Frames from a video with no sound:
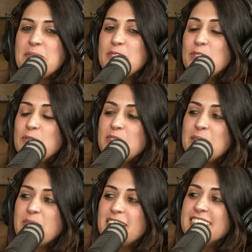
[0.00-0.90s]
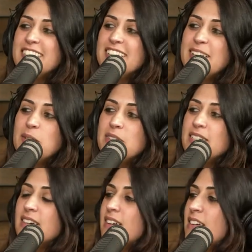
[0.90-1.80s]
So you came on today
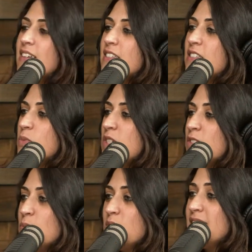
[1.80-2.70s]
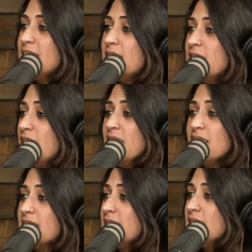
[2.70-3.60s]
because we just wanted to
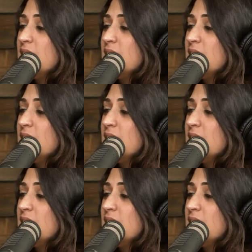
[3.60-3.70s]
talk.